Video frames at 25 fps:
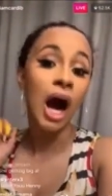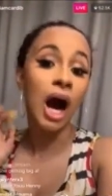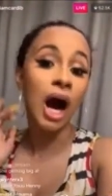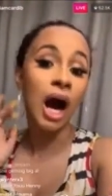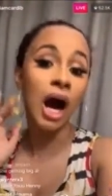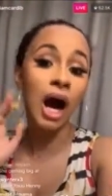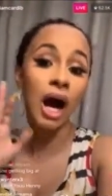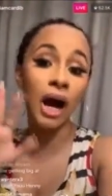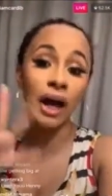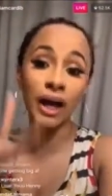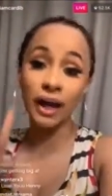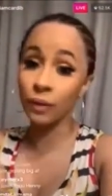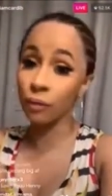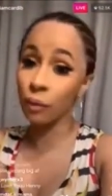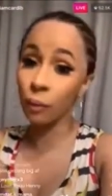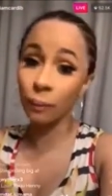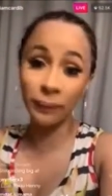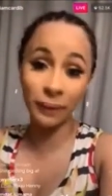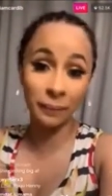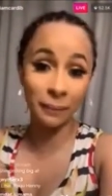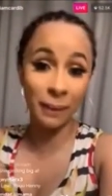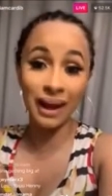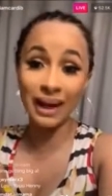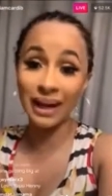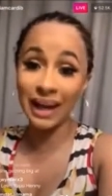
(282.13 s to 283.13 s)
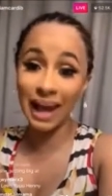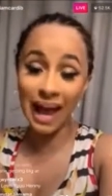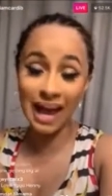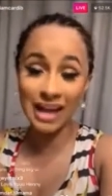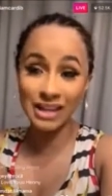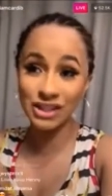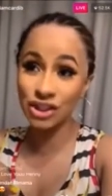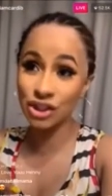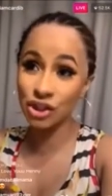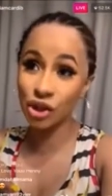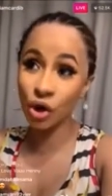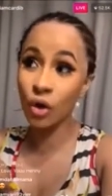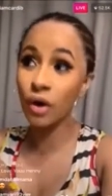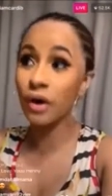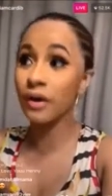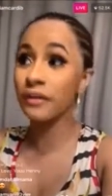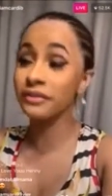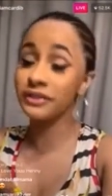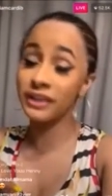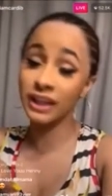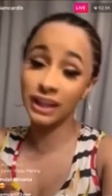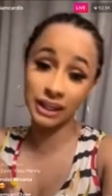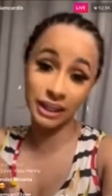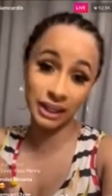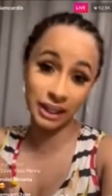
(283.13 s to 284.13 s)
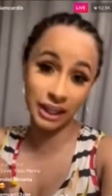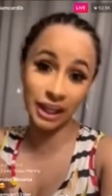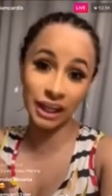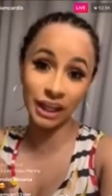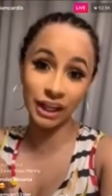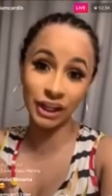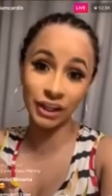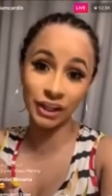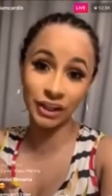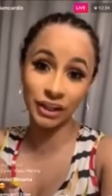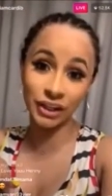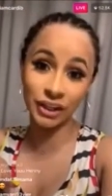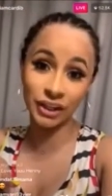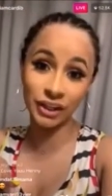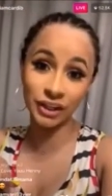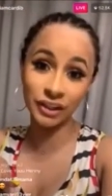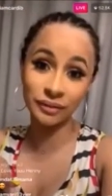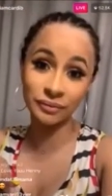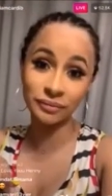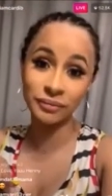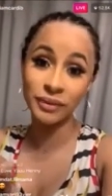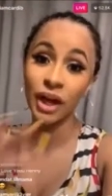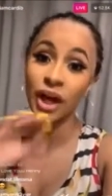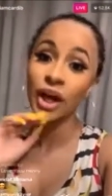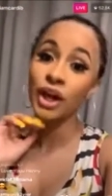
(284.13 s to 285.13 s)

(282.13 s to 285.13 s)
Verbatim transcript: Uh, it will be my last show of the year.